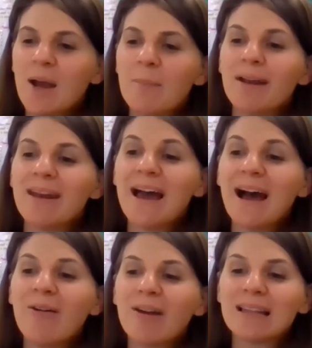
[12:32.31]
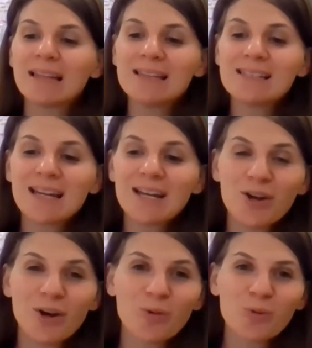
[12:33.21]
but now at least I
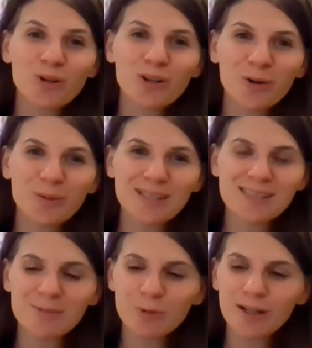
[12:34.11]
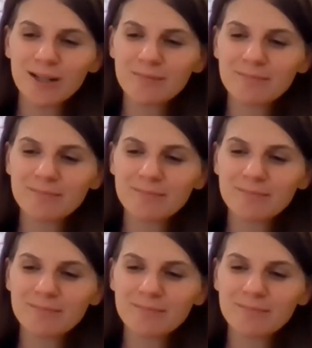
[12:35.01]
know we're going somewhere.